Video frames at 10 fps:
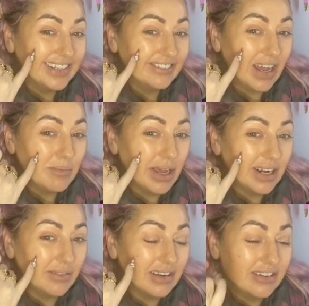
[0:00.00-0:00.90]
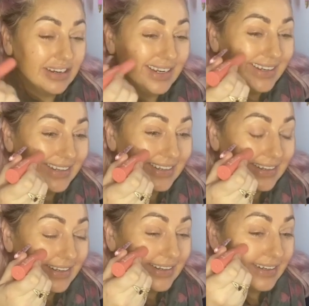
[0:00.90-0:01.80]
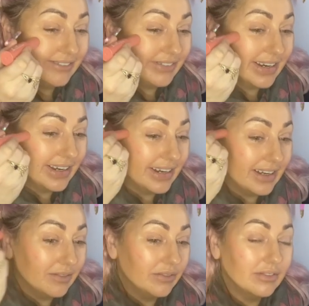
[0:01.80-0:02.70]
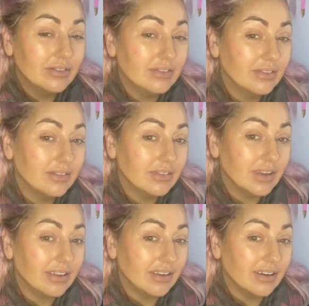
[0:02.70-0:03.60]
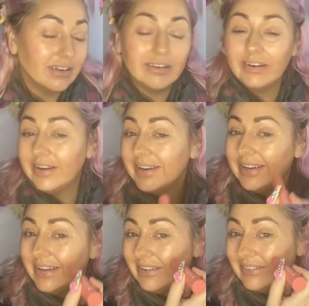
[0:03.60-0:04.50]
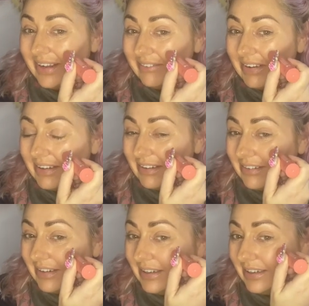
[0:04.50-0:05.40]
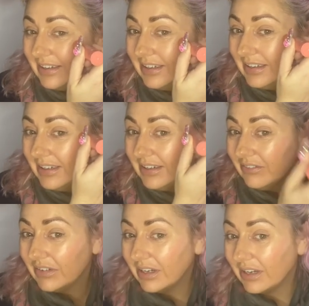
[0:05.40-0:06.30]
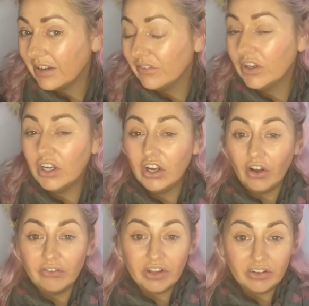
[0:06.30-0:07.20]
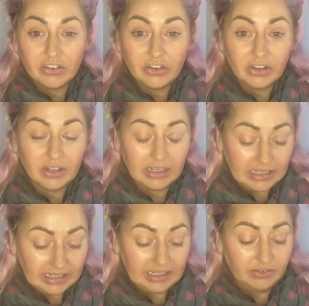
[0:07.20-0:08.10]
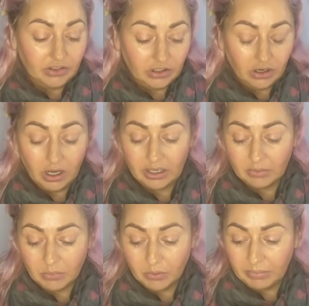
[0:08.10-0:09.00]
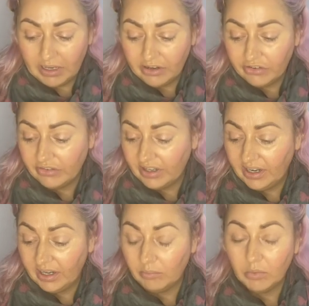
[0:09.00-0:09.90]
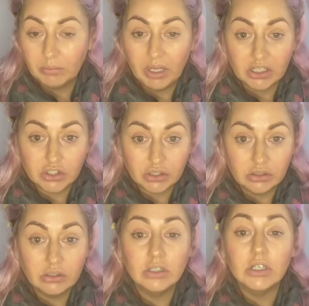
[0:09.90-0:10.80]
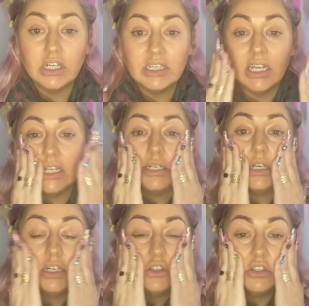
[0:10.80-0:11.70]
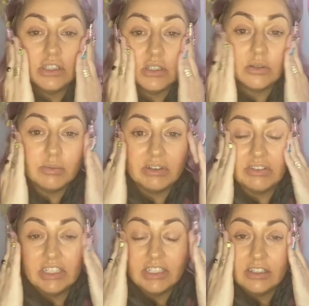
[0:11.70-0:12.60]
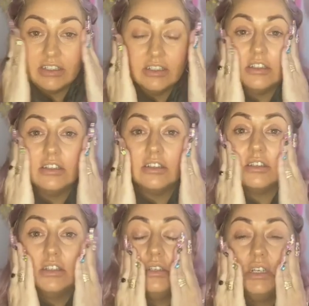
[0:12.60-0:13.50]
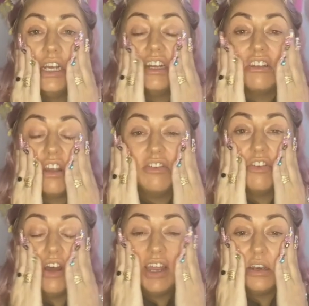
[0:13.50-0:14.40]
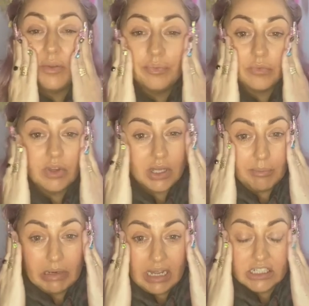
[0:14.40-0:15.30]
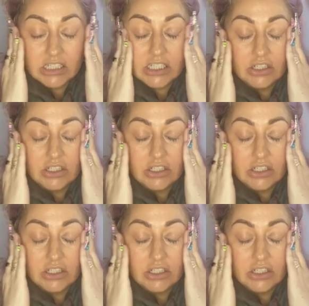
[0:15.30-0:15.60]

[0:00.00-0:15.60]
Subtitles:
fat pad on my cheek and bring it up. That's it. Fat pad of the cheek, bring it up. Obviously, if you like more blush, then add more blush. Then I do this with my fingers because I find the brush